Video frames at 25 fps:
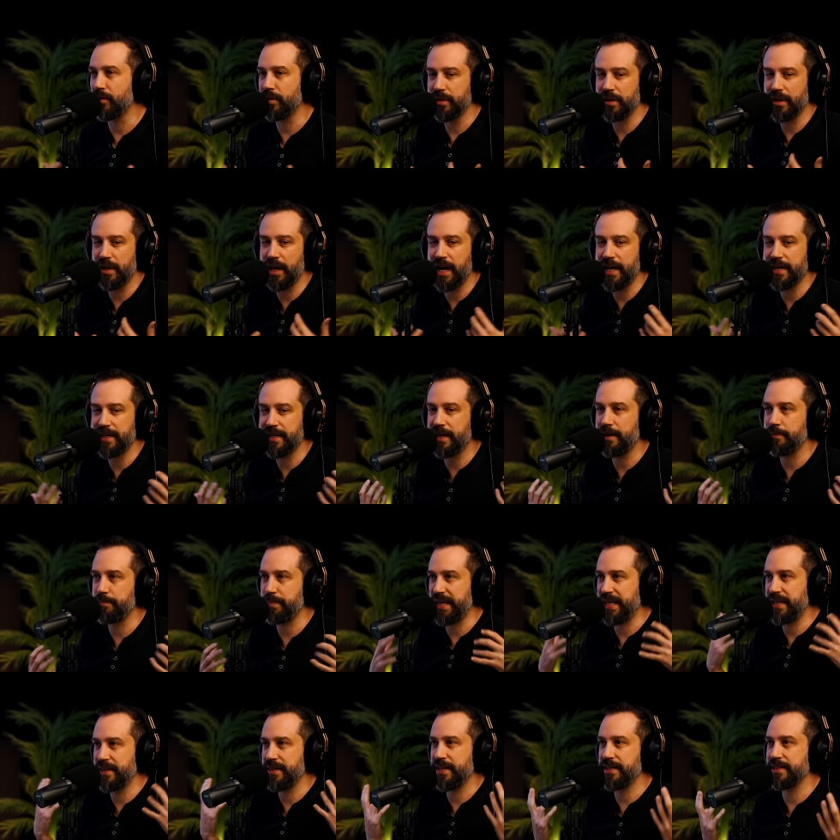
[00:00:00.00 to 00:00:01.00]
all lined up
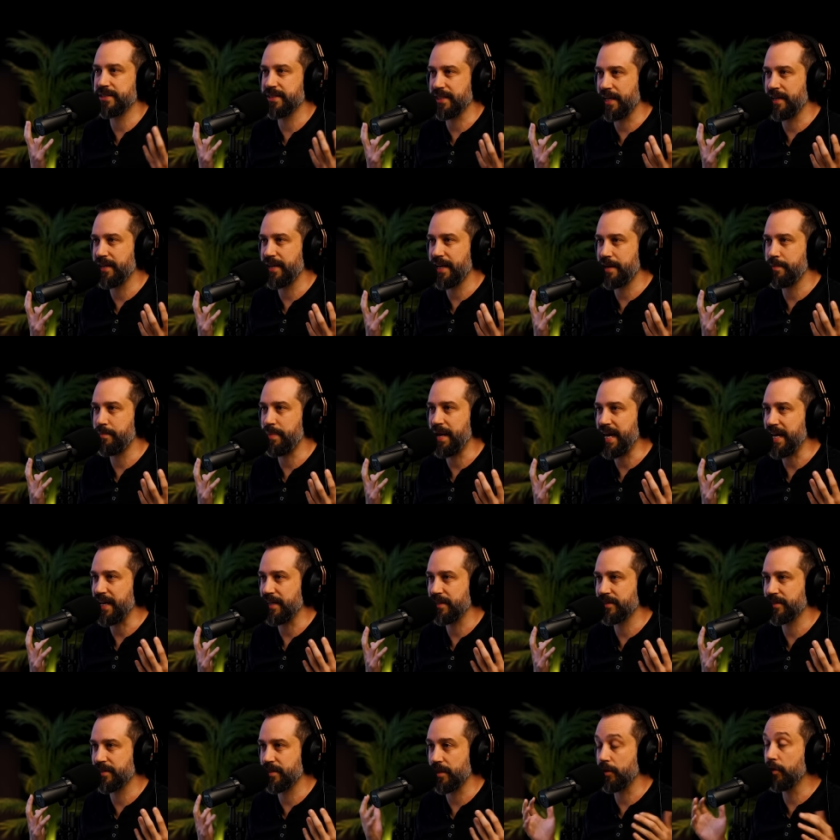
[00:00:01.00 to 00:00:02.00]
in their Sunday
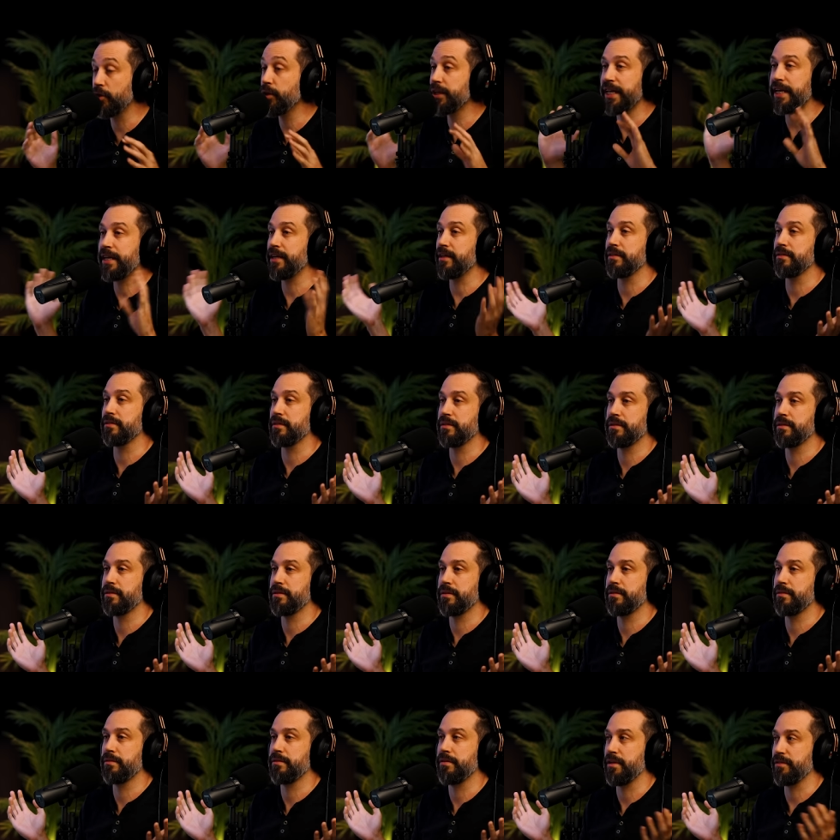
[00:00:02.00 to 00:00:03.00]
best, looking
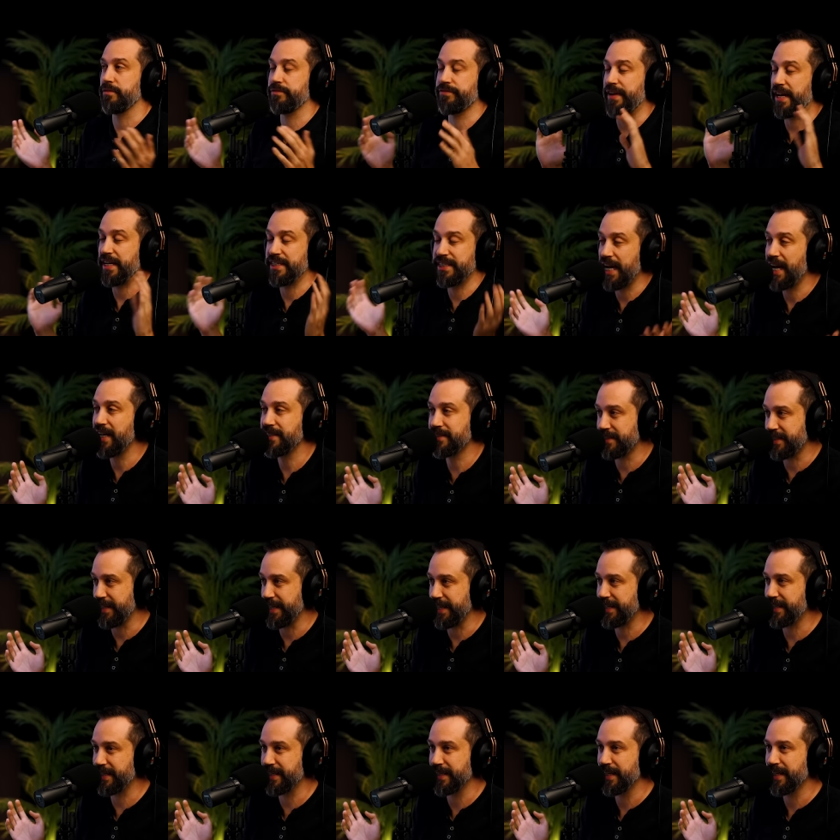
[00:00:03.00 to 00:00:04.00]

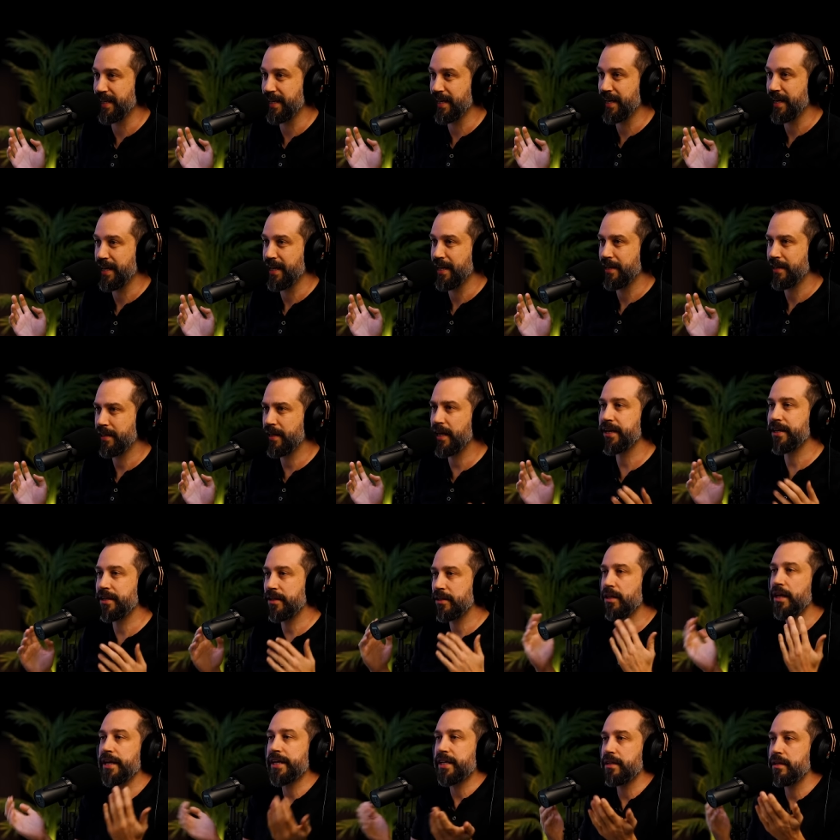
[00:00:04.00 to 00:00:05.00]
fantastic. Like
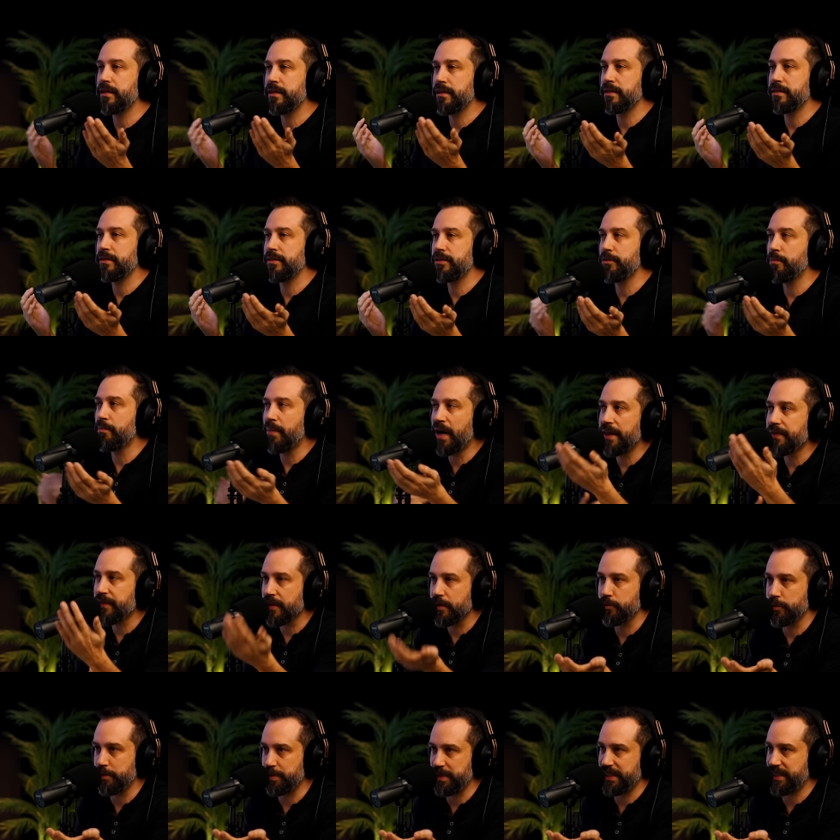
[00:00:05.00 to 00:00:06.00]
like your
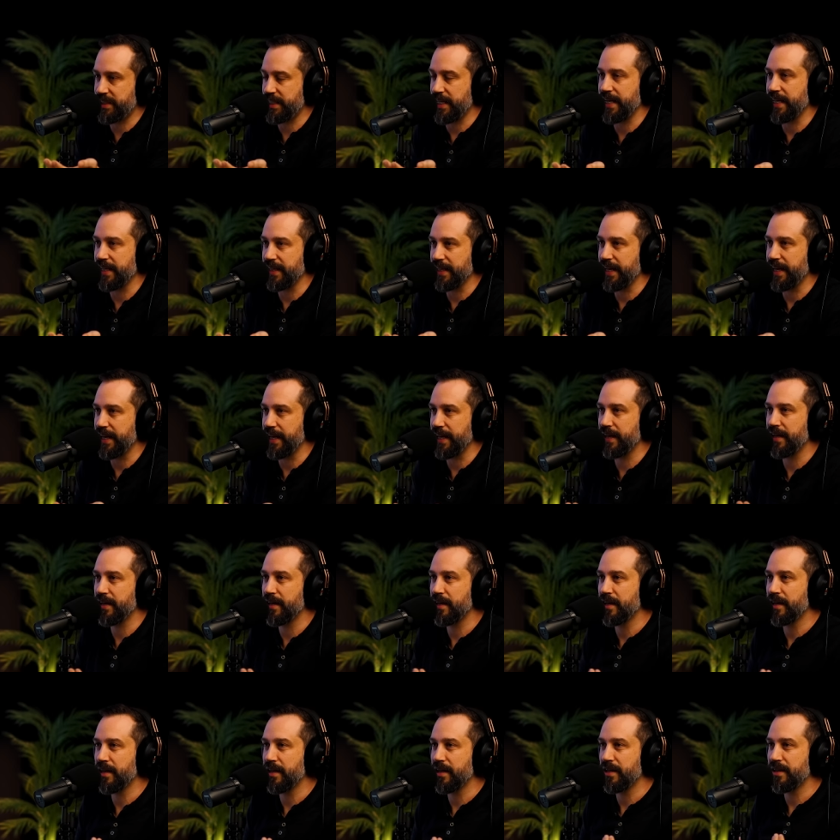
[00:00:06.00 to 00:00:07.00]
mother would be sitting there
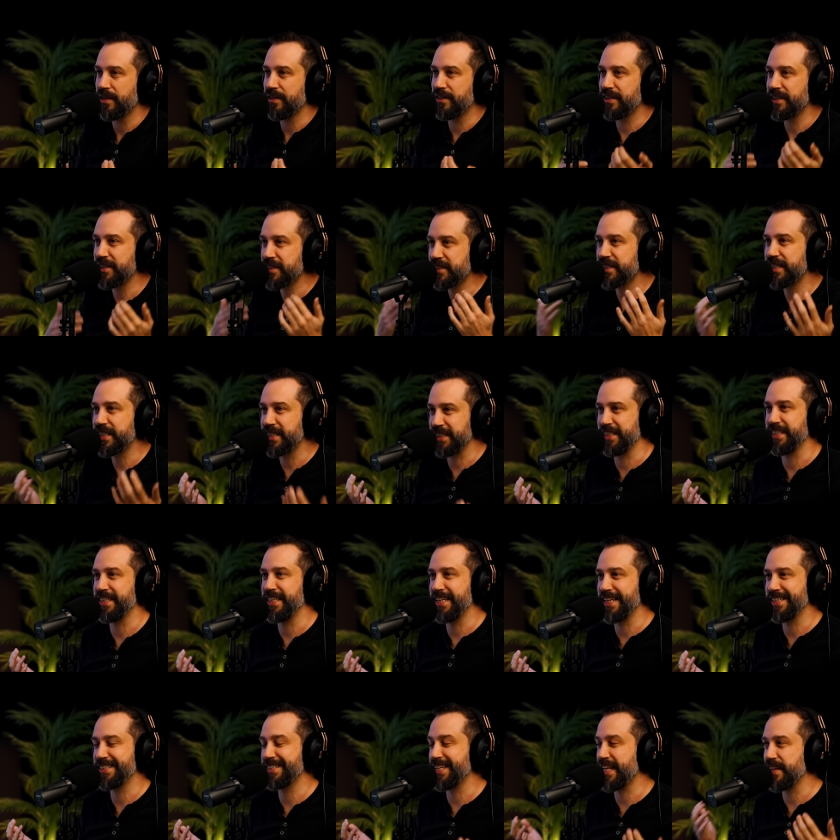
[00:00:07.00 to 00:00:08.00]
listening to
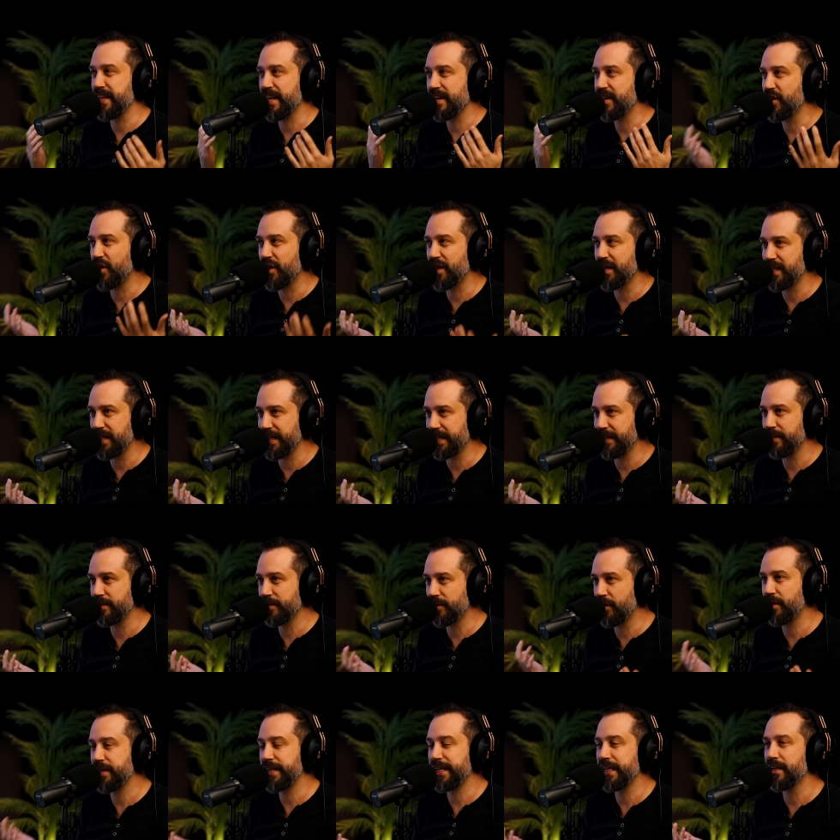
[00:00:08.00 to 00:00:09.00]
this and they're nodding,
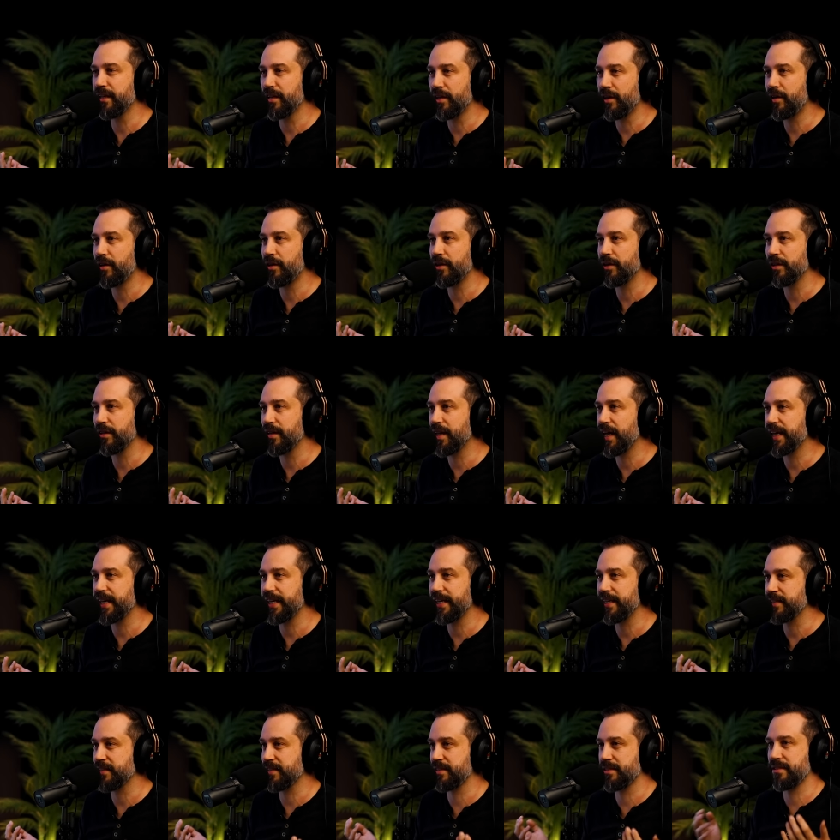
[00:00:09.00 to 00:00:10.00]
nodding along
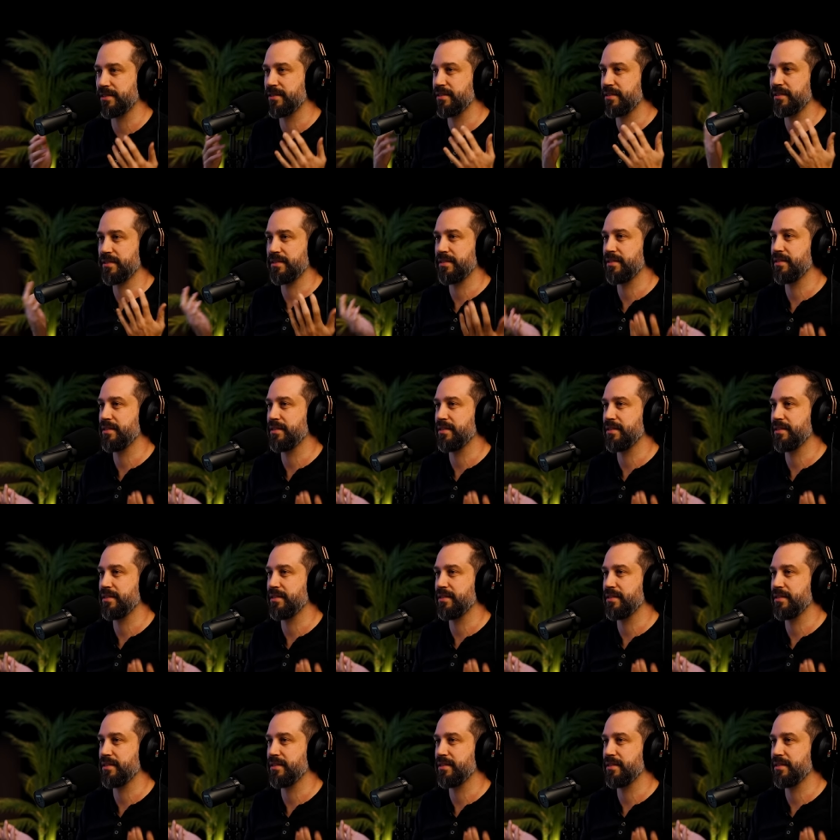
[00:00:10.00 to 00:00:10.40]
like it's